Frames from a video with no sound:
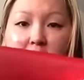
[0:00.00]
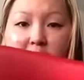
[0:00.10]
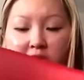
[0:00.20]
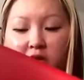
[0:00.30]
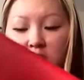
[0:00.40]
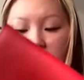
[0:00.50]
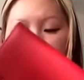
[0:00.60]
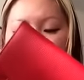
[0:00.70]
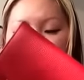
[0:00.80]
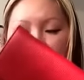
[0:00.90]
Because
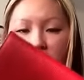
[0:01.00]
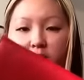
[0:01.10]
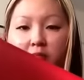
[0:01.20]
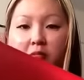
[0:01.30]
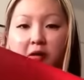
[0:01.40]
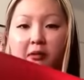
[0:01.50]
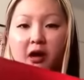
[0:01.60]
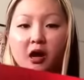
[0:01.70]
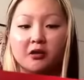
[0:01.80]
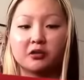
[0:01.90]
if you see in
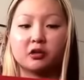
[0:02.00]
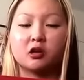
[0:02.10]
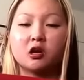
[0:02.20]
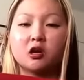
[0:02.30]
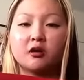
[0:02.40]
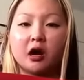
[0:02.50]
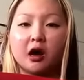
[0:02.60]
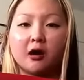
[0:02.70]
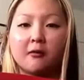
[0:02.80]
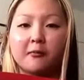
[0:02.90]
my other
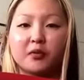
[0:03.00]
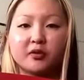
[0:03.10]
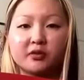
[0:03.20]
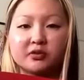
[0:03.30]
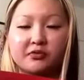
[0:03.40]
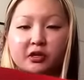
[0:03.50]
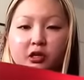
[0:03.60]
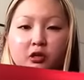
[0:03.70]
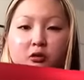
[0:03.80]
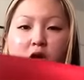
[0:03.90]
previous
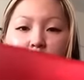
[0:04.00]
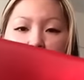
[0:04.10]
video,